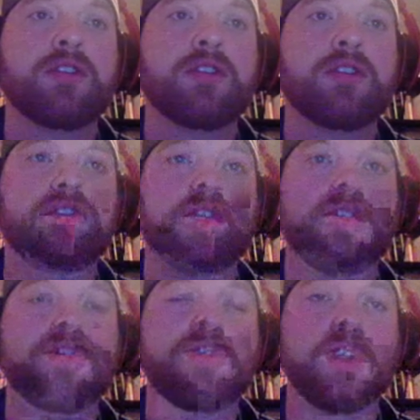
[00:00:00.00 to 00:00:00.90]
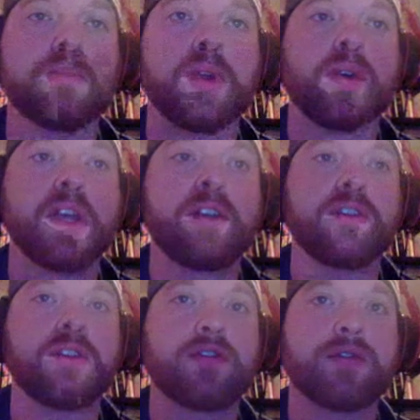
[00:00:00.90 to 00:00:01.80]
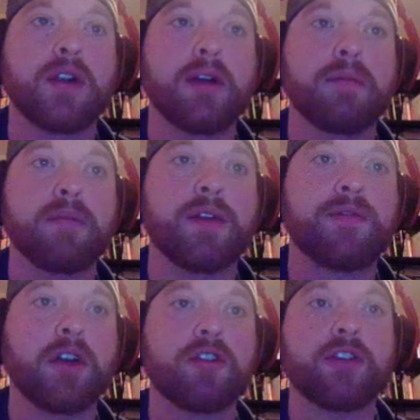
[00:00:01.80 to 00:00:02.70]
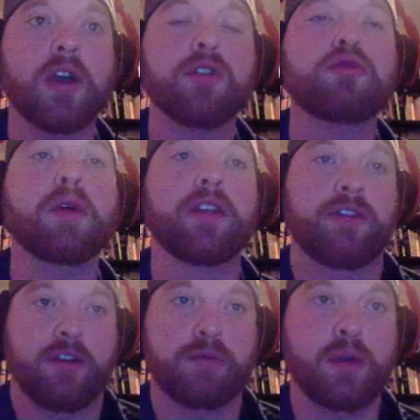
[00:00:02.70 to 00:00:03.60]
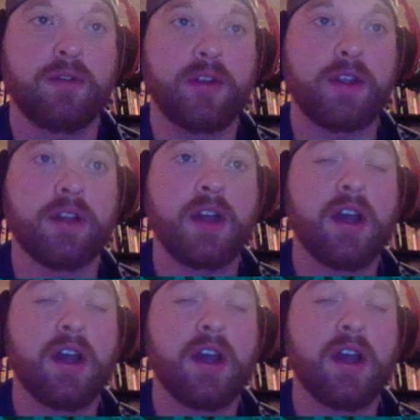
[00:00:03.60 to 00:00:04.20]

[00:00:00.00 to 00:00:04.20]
As the film locations from the first Ghostbusters movie,